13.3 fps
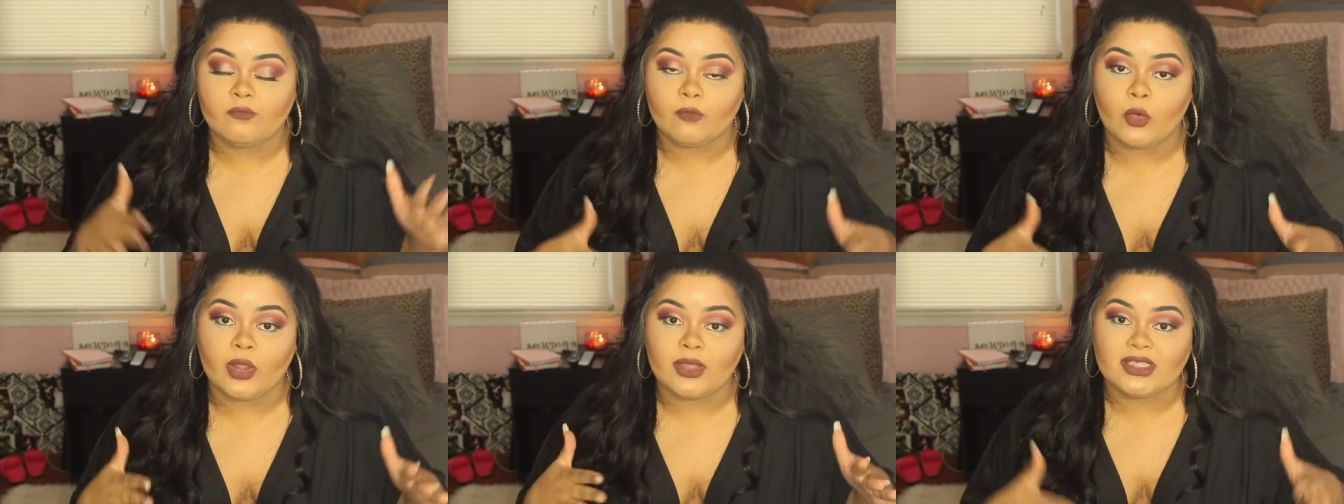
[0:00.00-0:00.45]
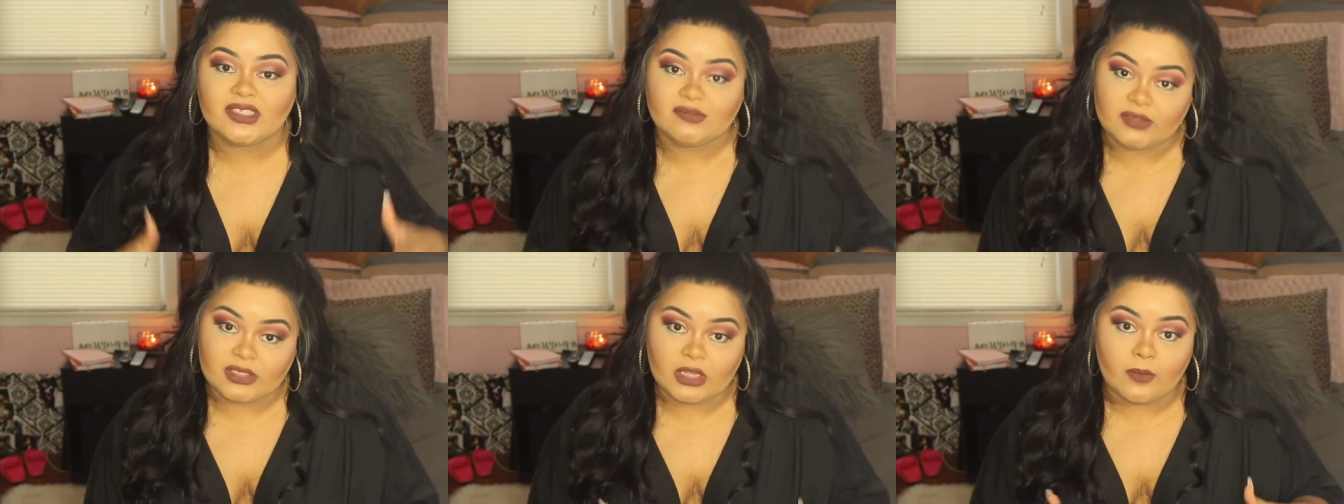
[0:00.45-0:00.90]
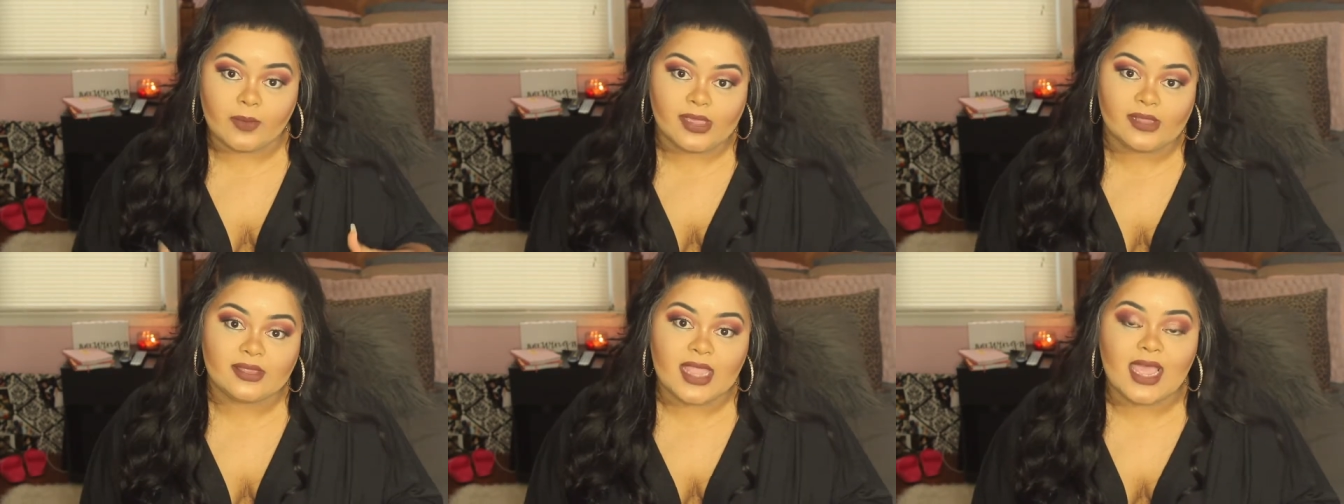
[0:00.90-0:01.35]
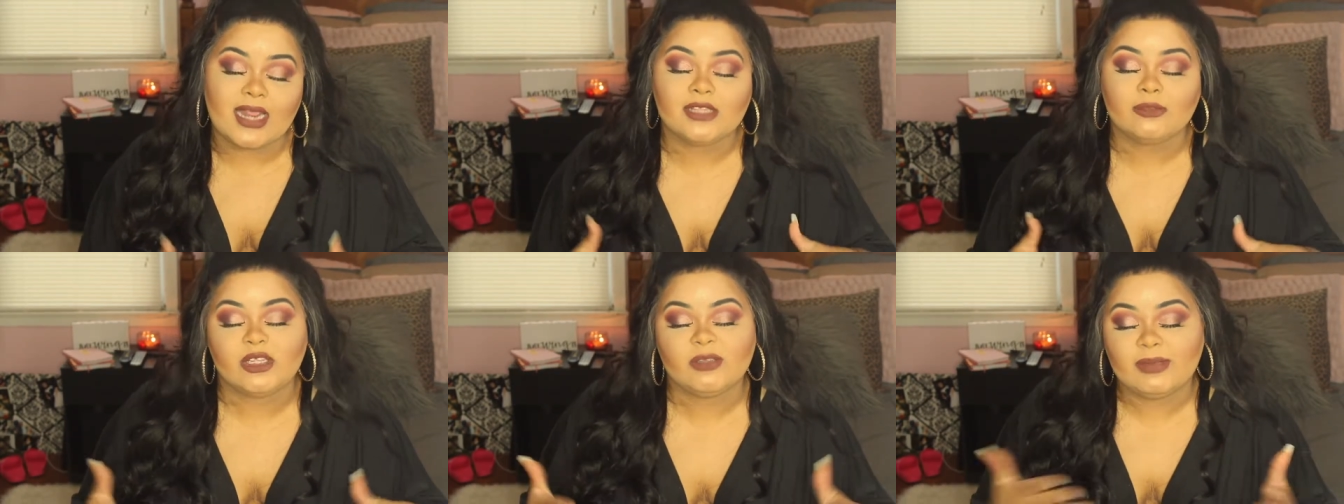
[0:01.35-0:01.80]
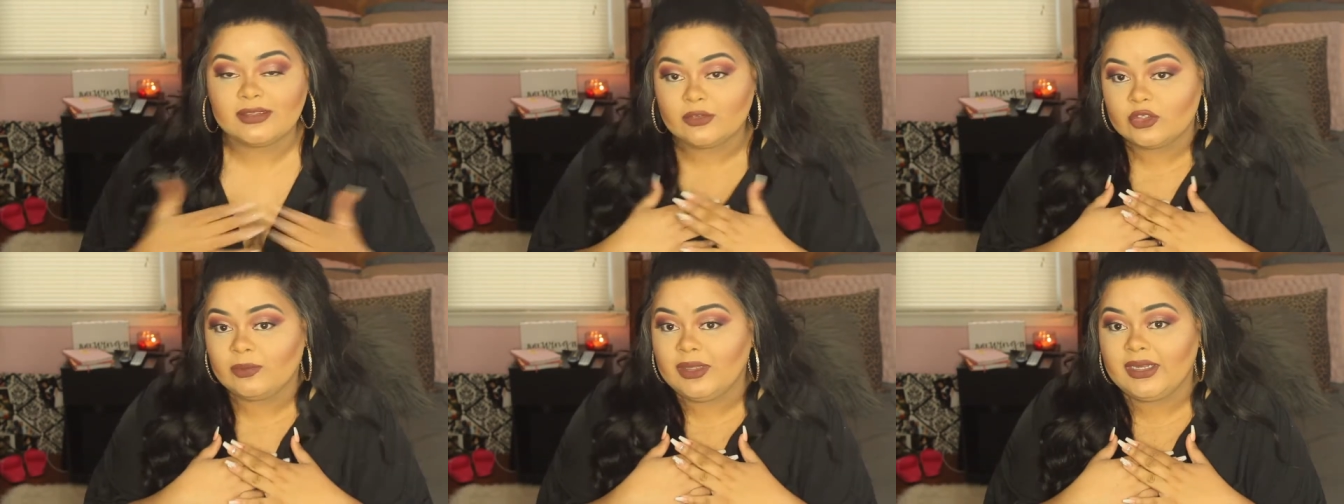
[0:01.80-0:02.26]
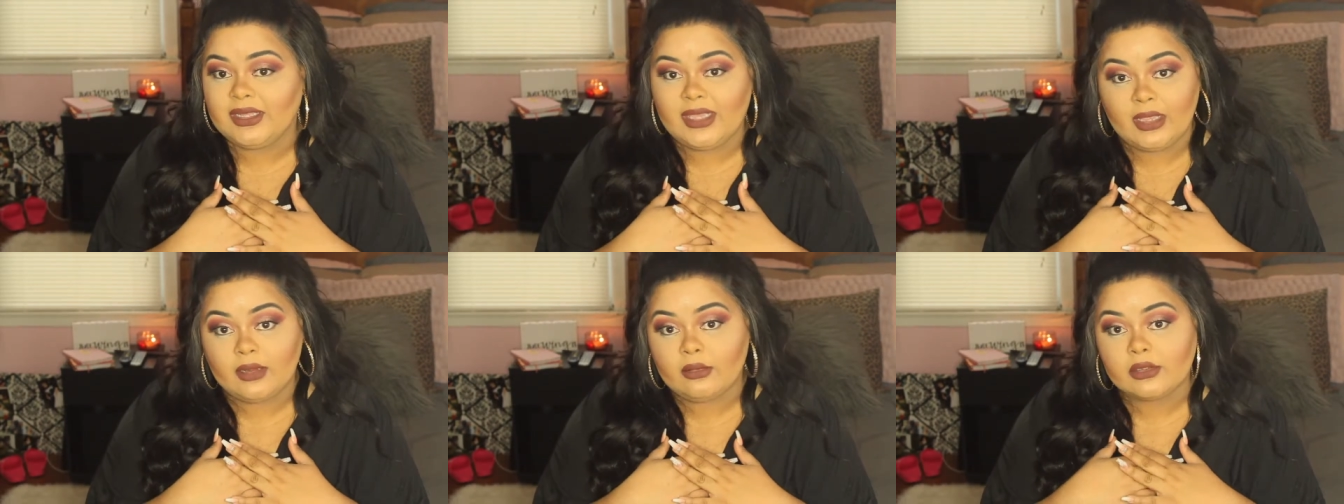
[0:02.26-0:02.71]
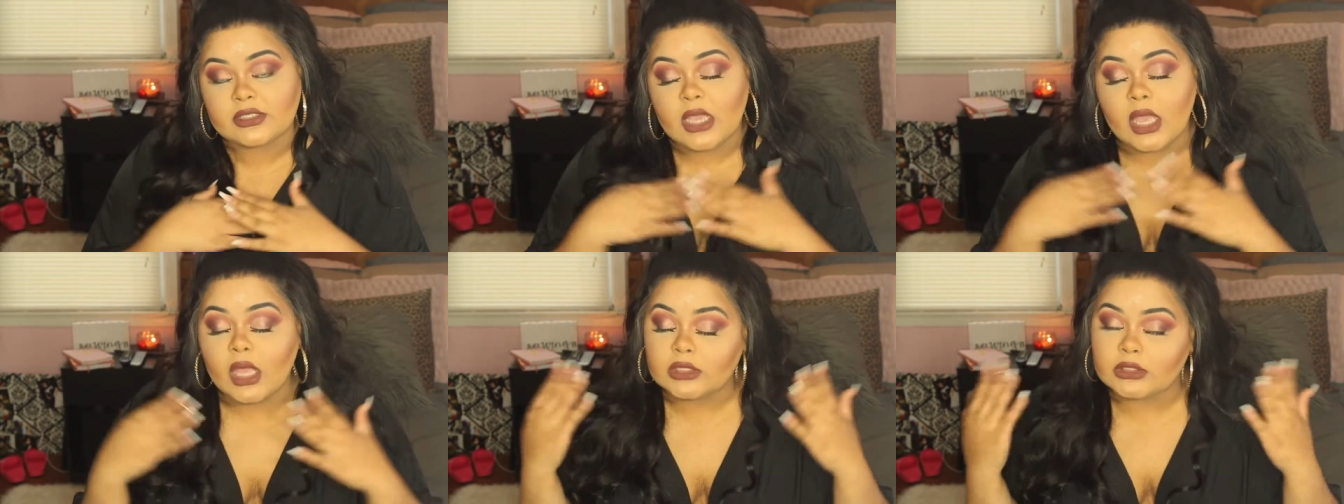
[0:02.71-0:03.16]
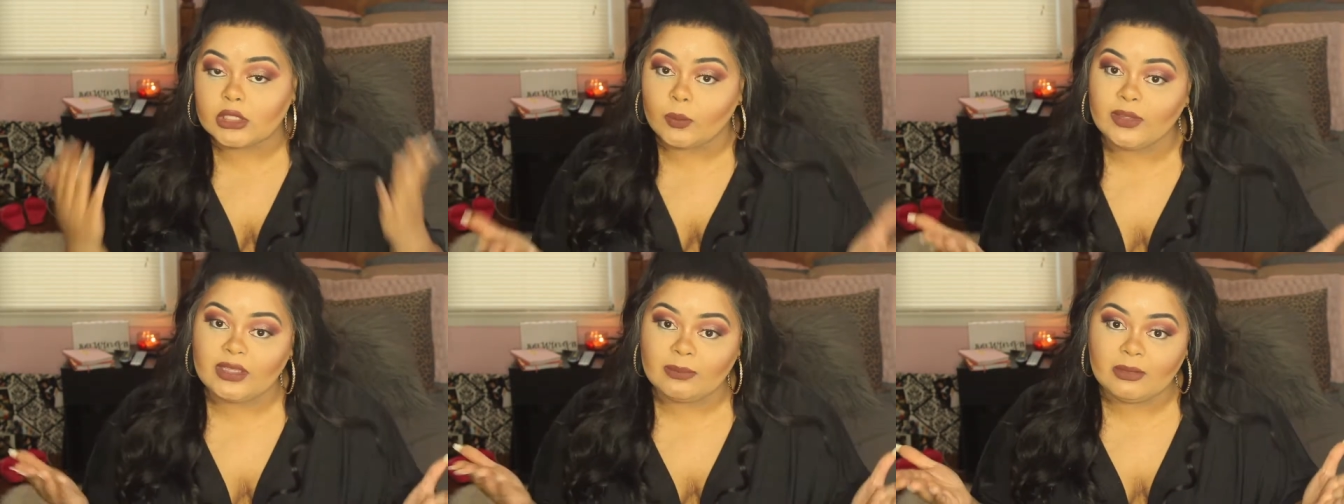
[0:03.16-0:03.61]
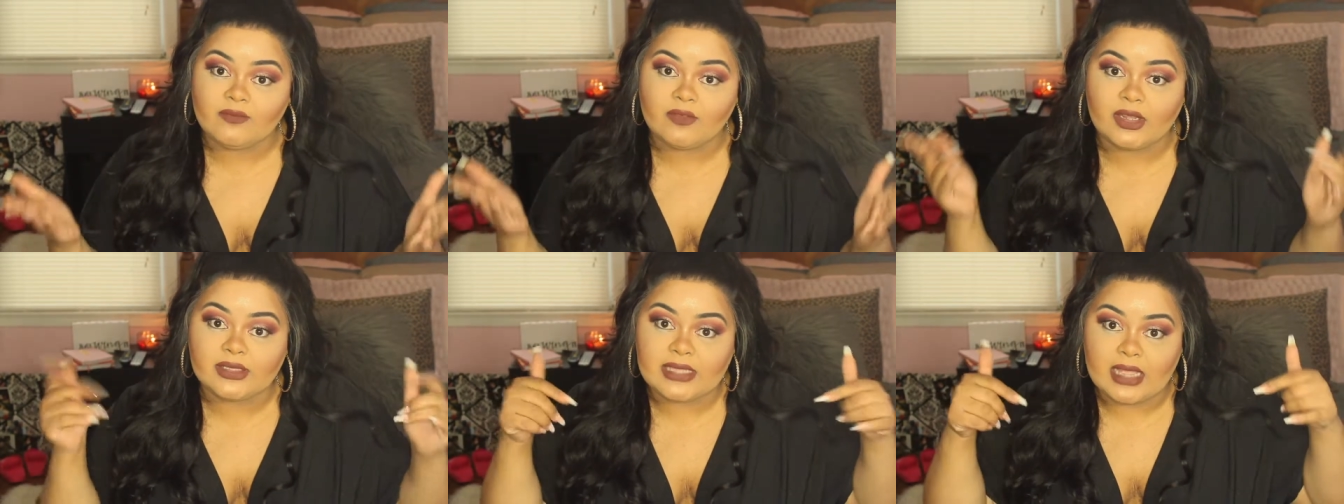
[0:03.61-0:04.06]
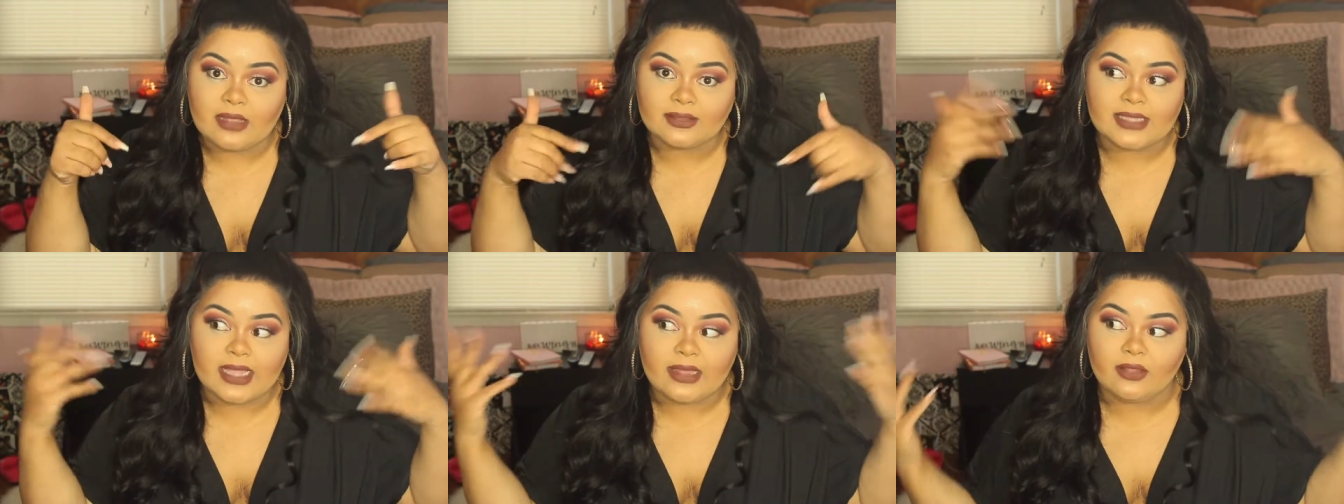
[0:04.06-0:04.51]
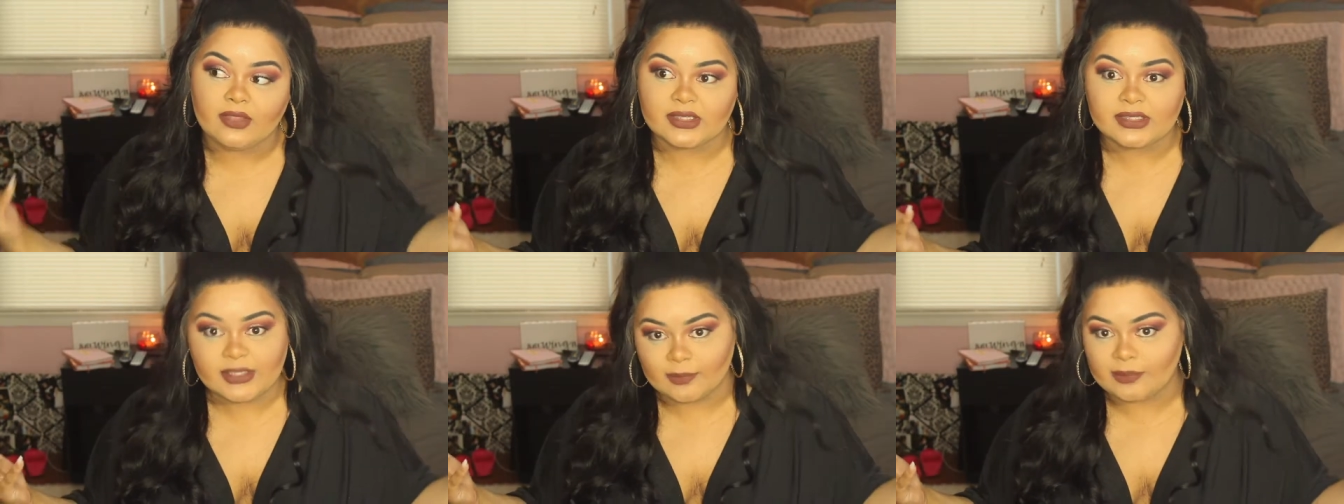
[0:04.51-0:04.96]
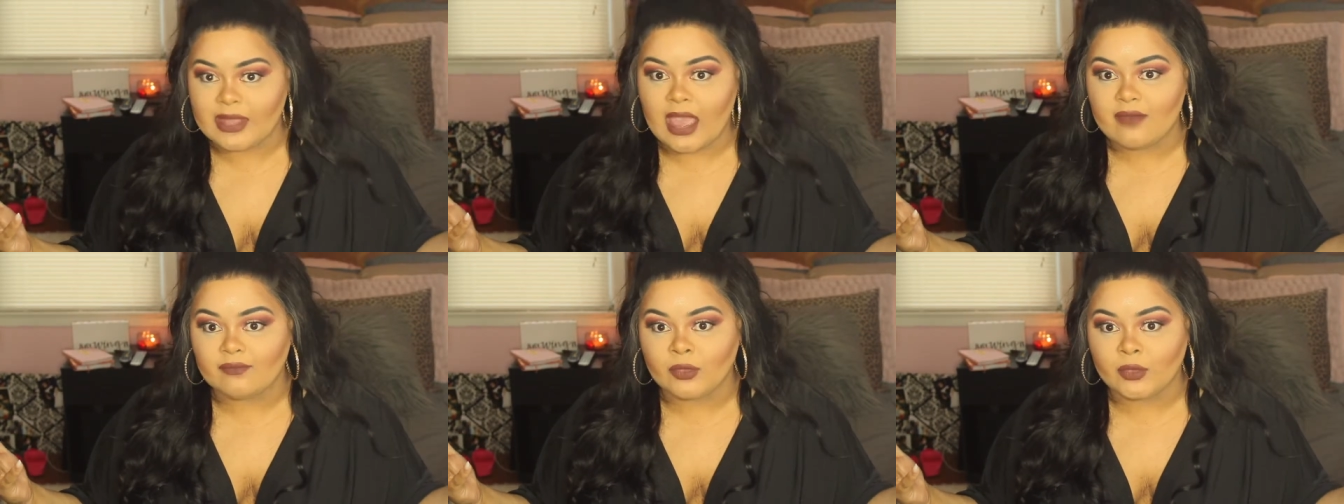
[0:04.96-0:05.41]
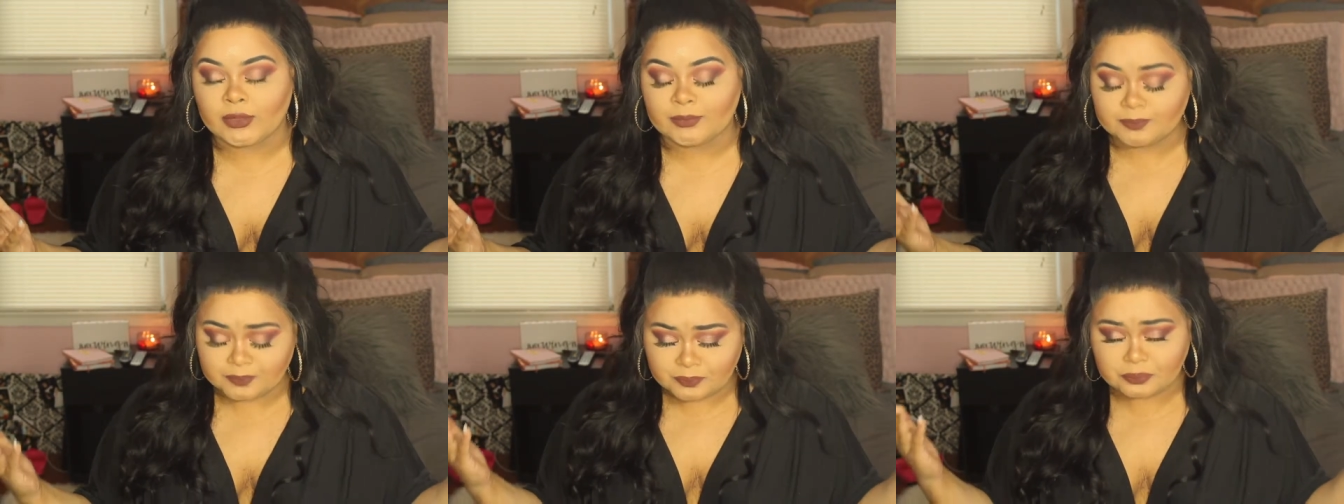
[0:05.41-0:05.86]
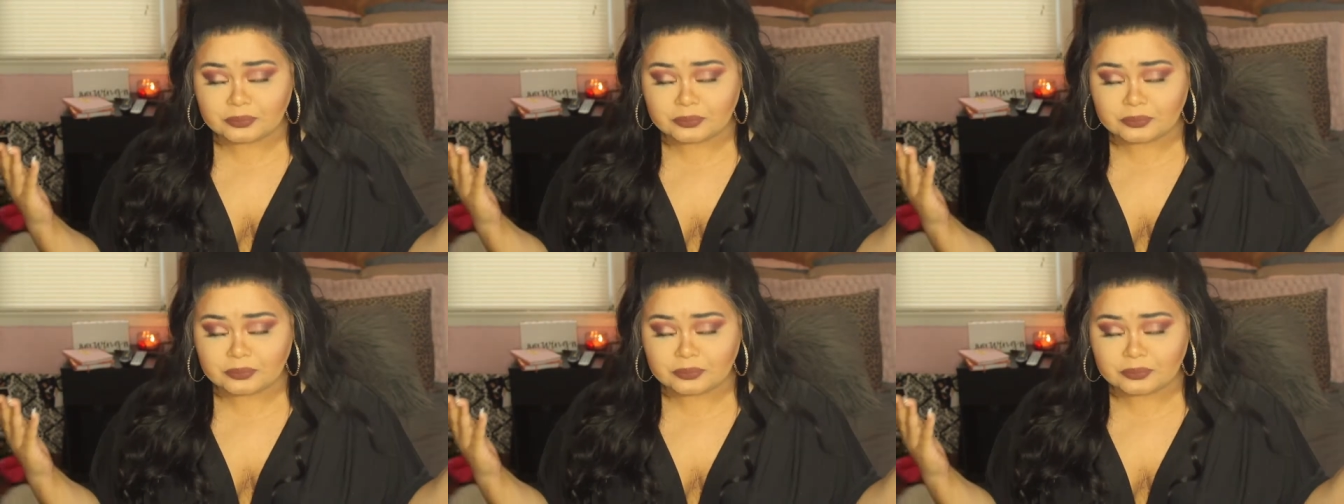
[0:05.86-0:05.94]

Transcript: for this video in that, as well as my social media handles, so we can be friends outside of this here platform.